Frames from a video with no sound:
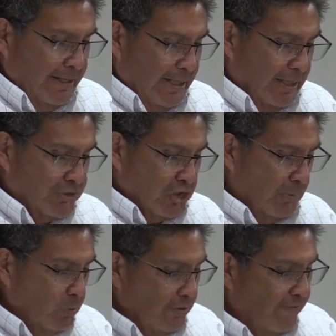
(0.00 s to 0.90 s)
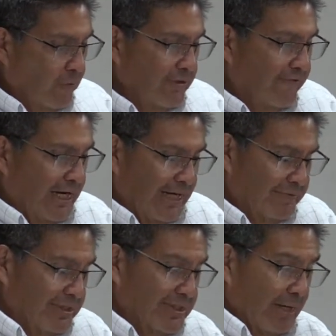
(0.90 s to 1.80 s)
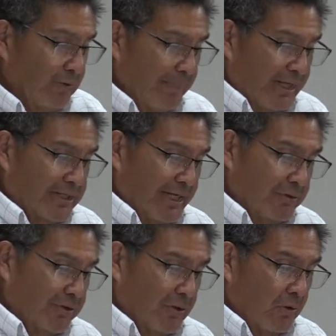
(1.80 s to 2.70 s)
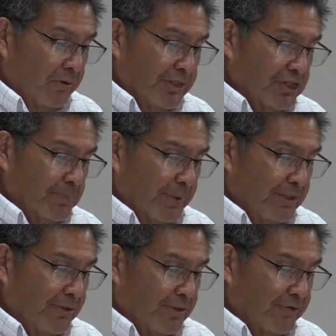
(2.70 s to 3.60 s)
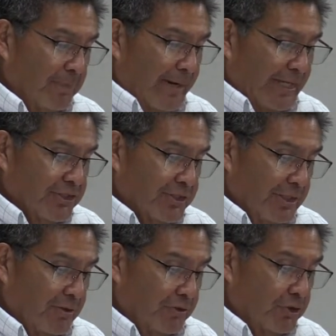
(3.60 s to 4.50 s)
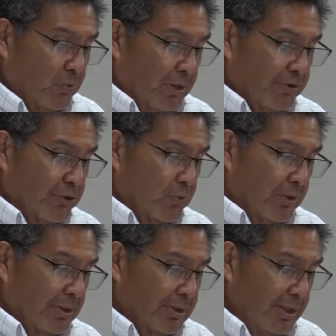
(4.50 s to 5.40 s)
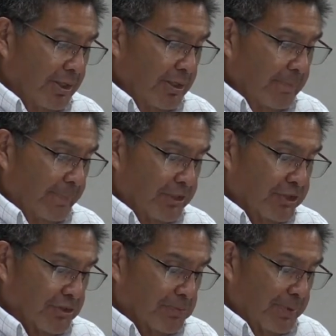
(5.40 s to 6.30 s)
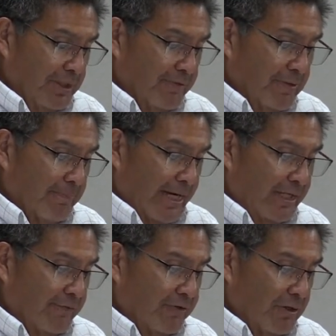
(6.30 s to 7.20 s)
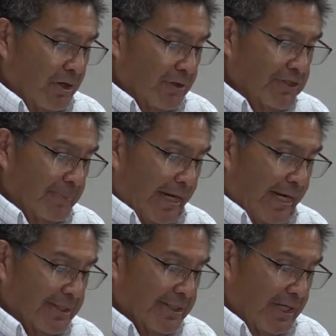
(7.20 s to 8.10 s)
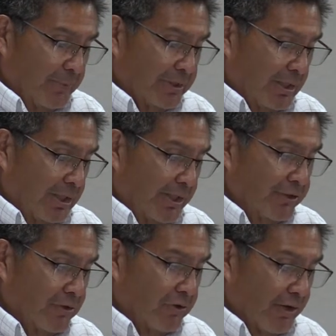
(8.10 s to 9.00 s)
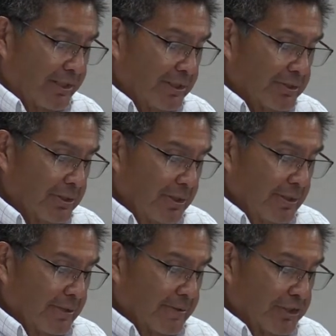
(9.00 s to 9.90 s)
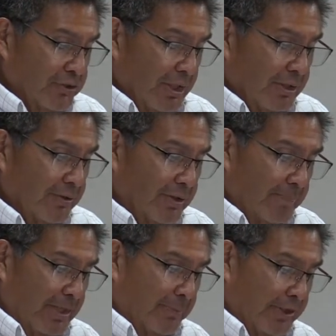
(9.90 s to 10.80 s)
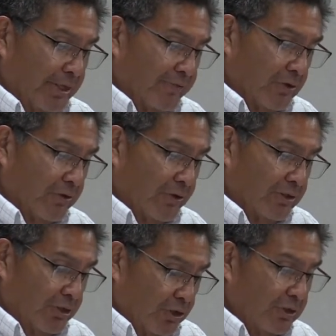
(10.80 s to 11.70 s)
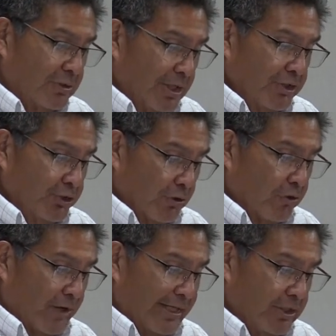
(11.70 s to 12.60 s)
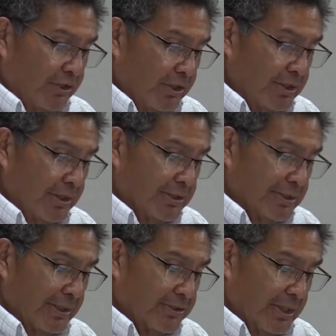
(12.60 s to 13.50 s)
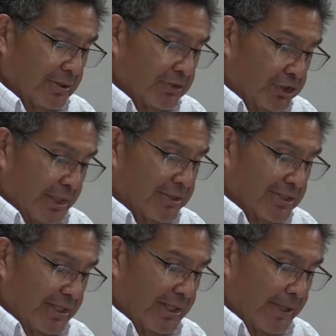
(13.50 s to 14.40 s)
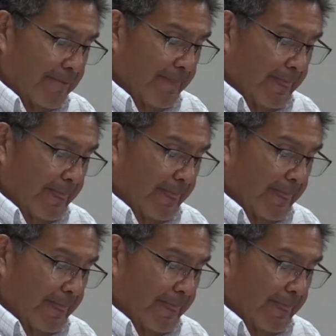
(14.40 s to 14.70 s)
Uh, Psalm 145 says, I will meditate on the glorious splendor of your majesty and on your wondrous works. Men shall speak of the might of your awesome acts, and I will declare your greatness. They shall utter the memory of your great, good, your great goodness, and shall, shall sing